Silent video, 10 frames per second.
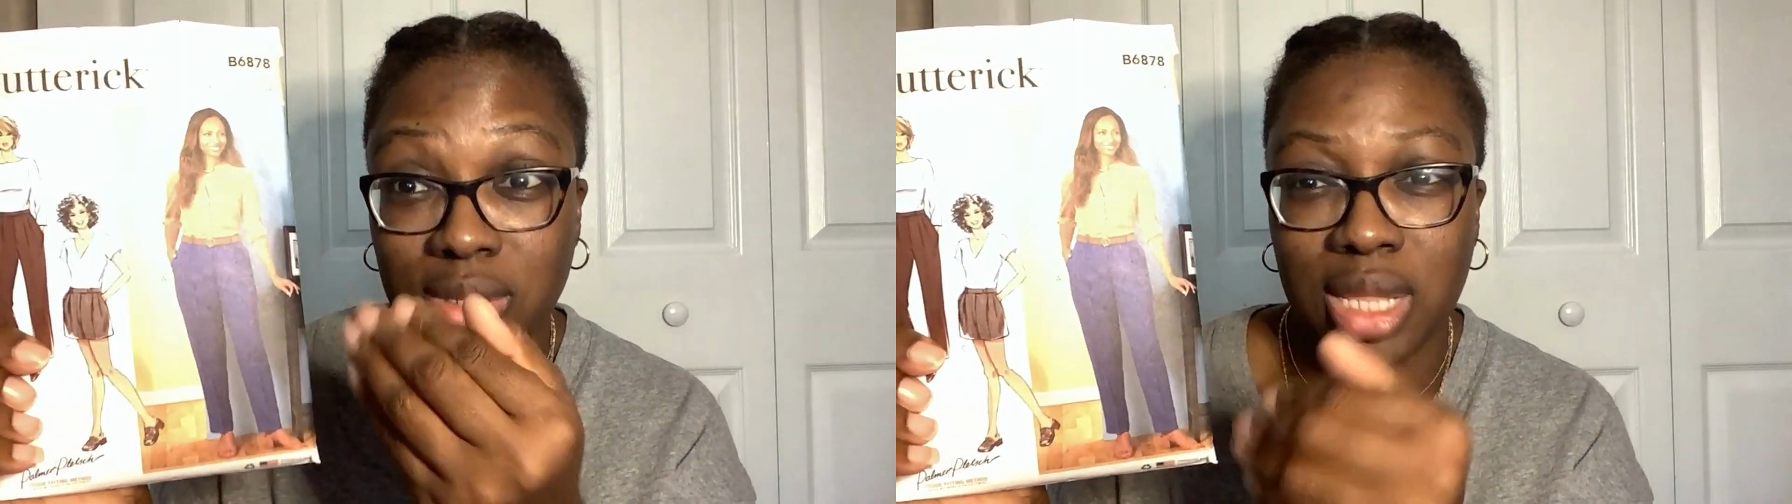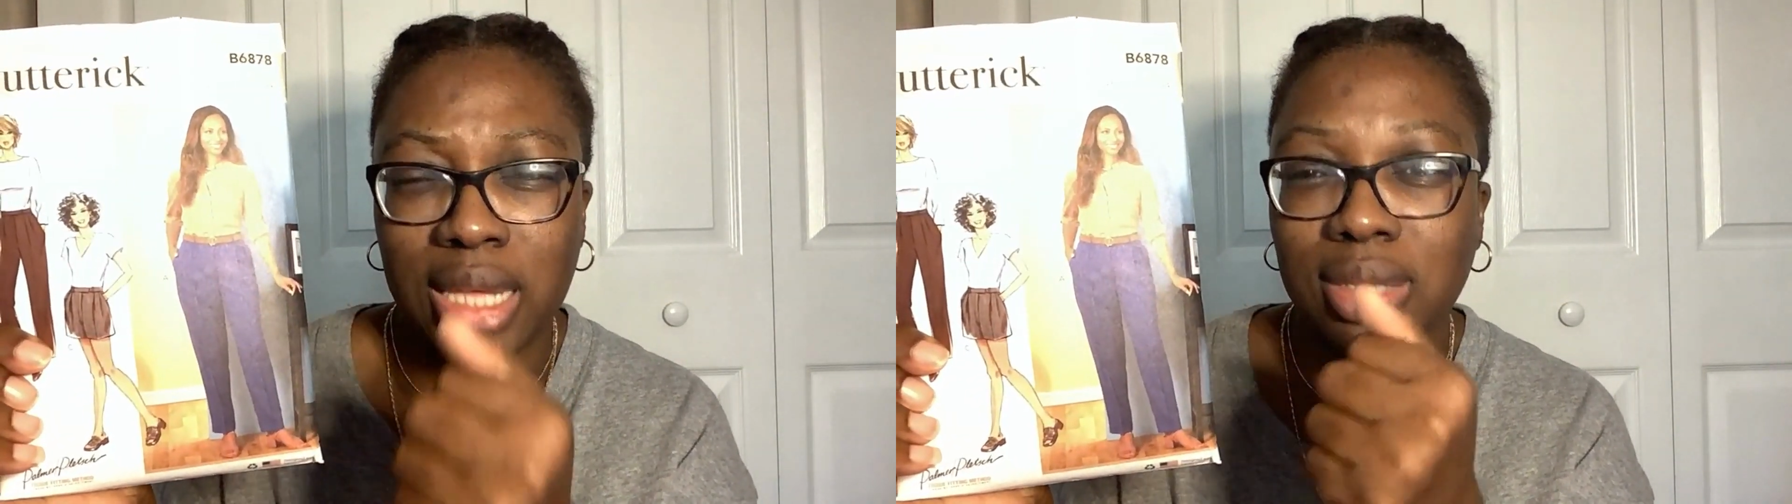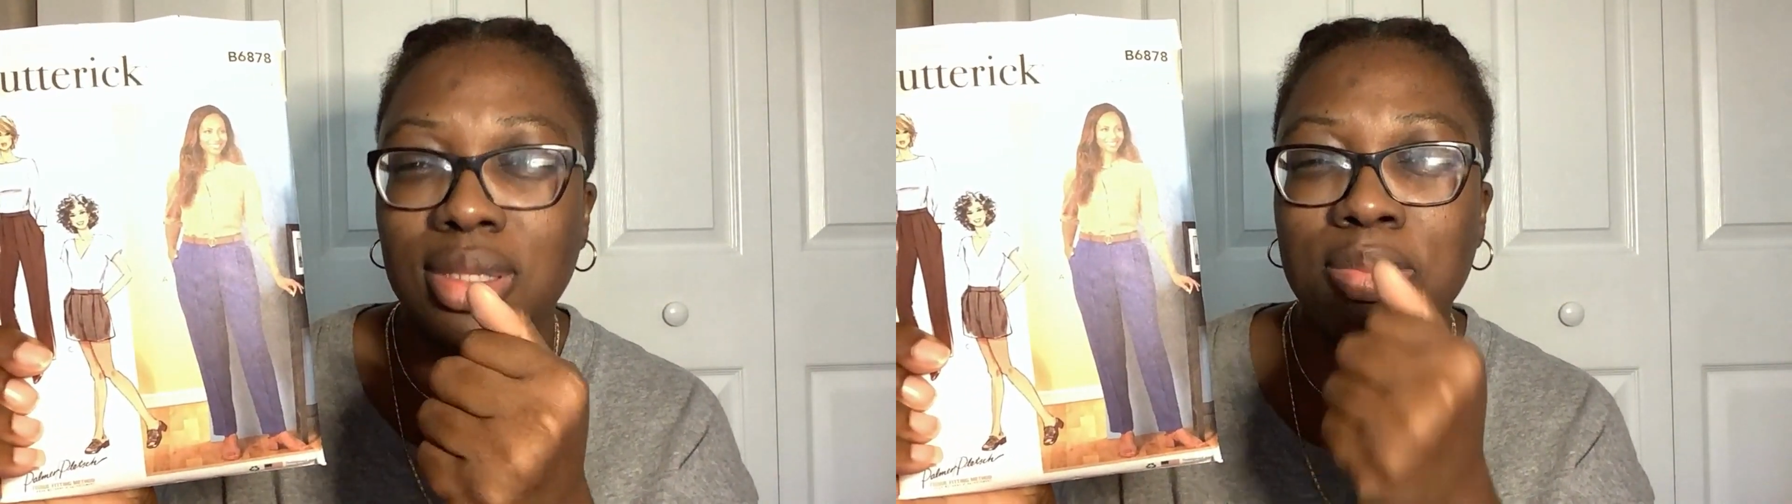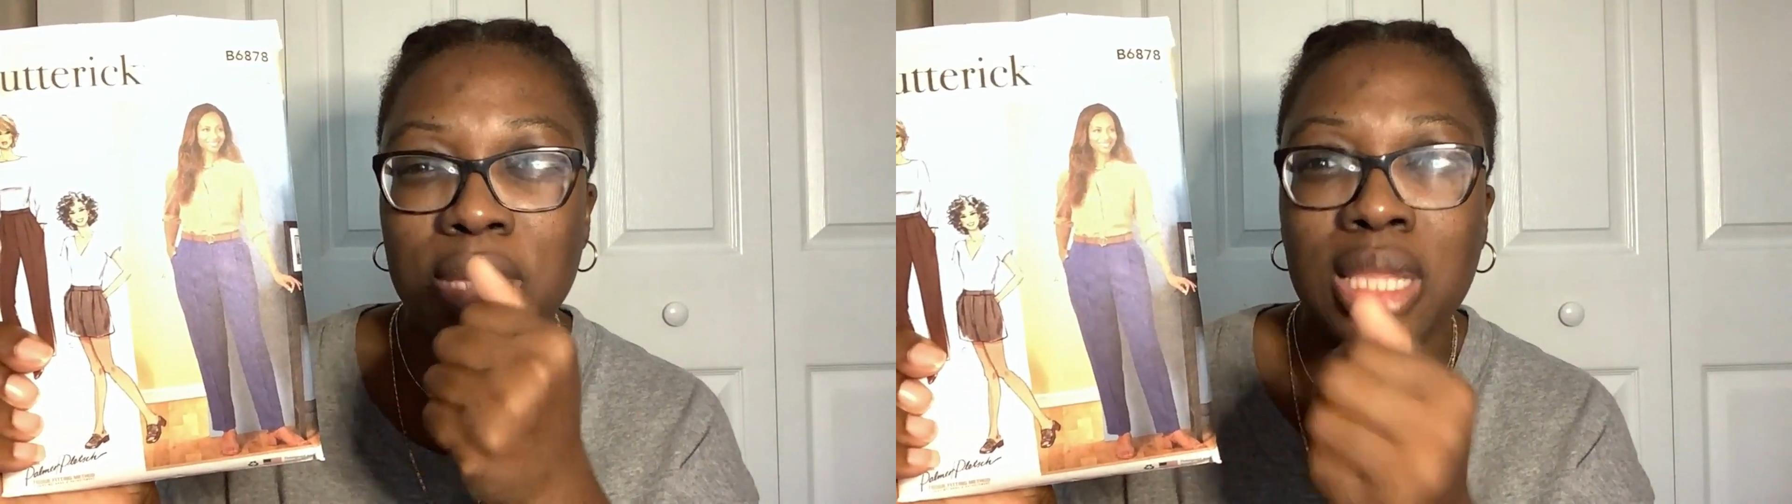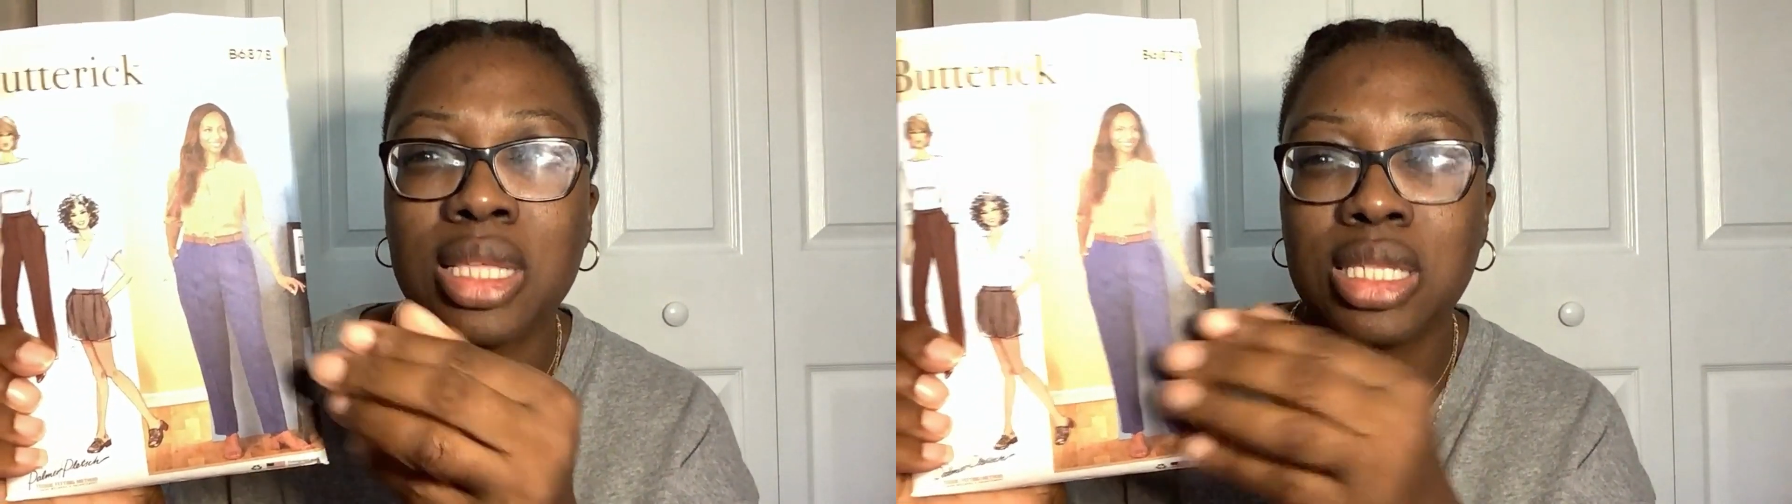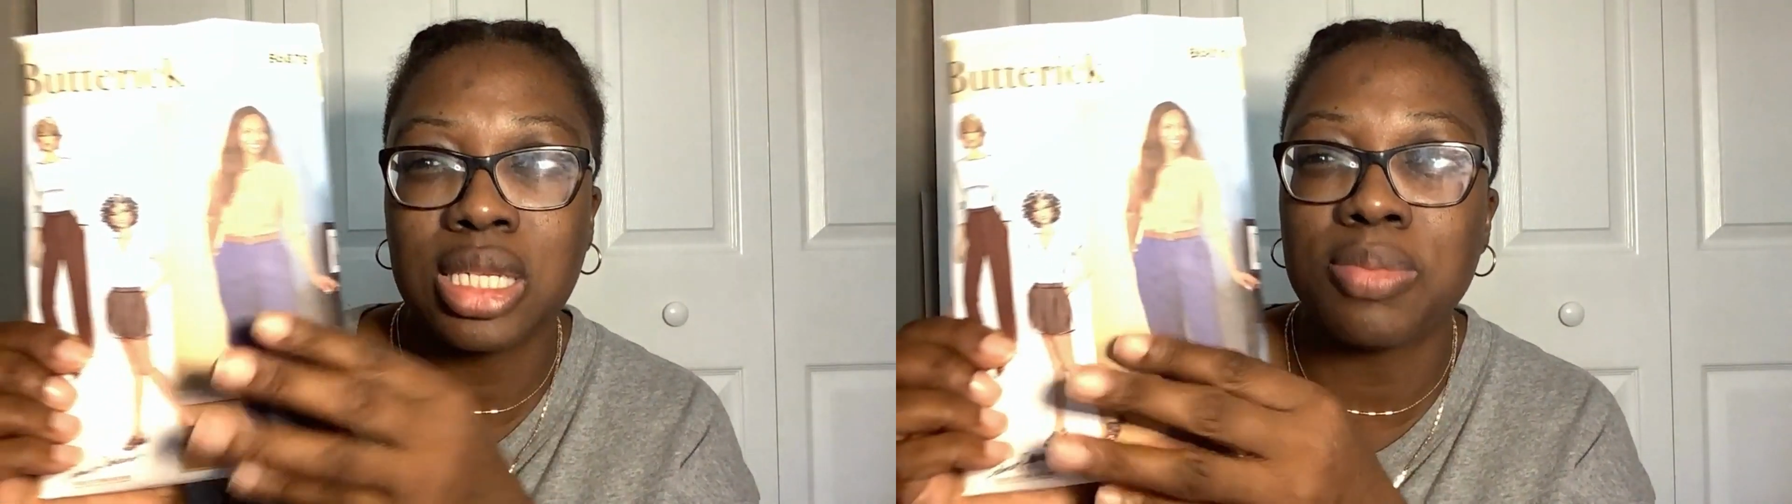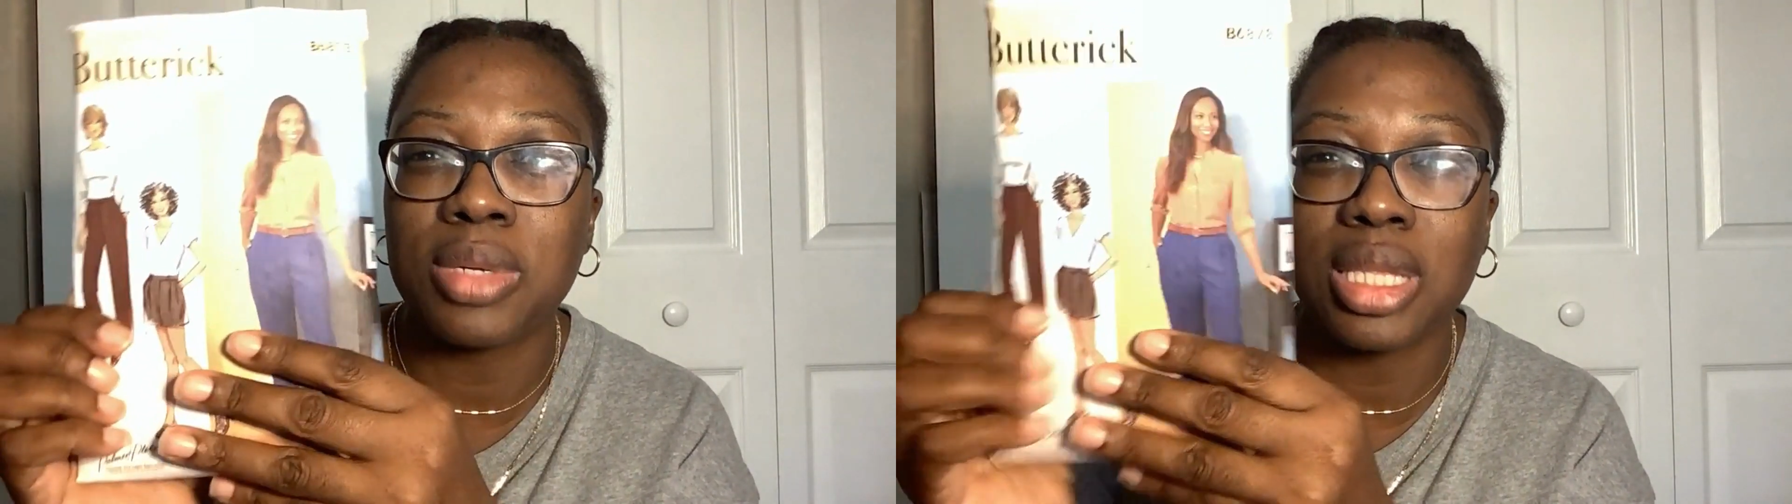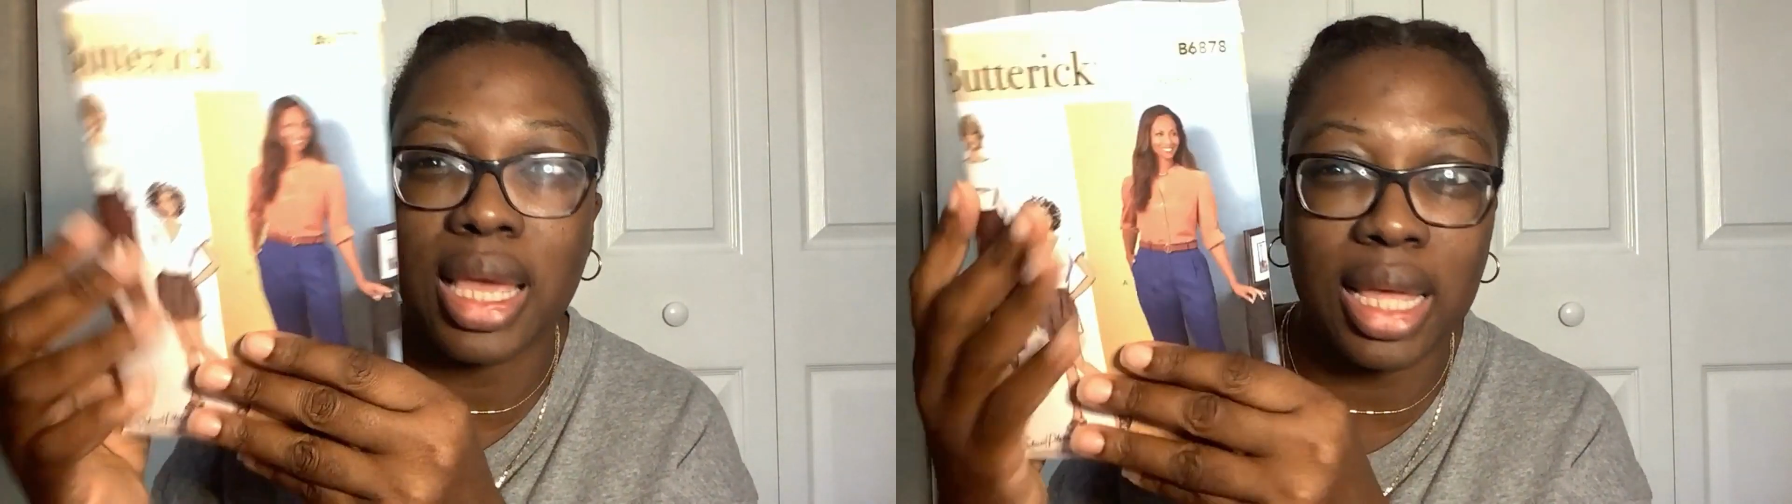Like, to me, this could
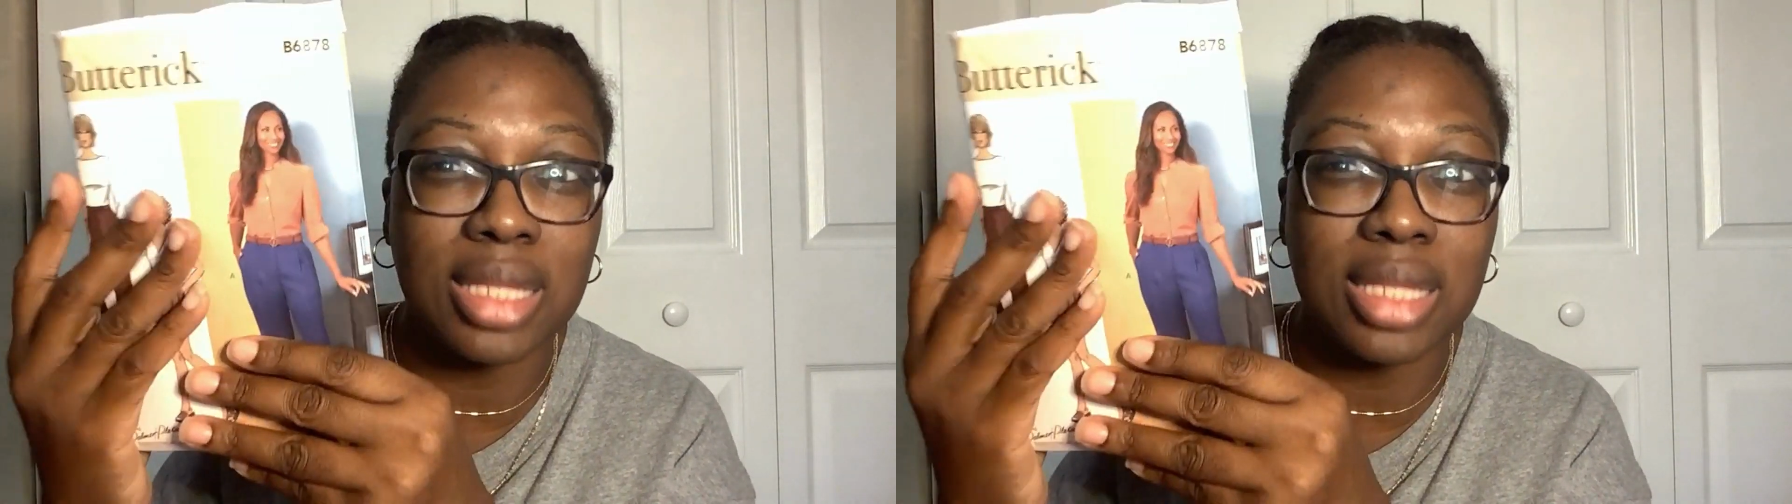be like